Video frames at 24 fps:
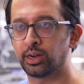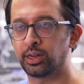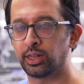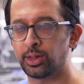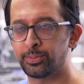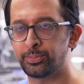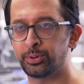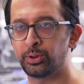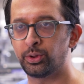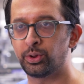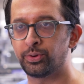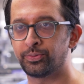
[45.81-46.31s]

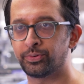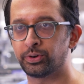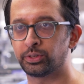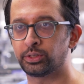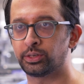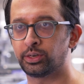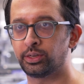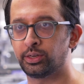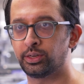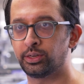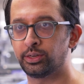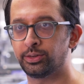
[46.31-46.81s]
Columbia
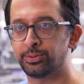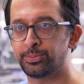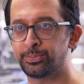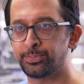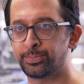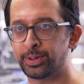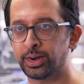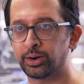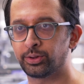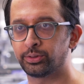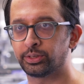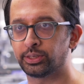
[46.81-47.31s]
University
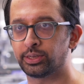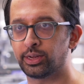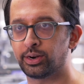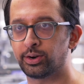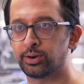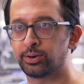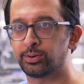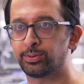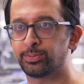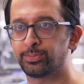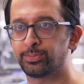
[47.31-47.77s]
Medical Center.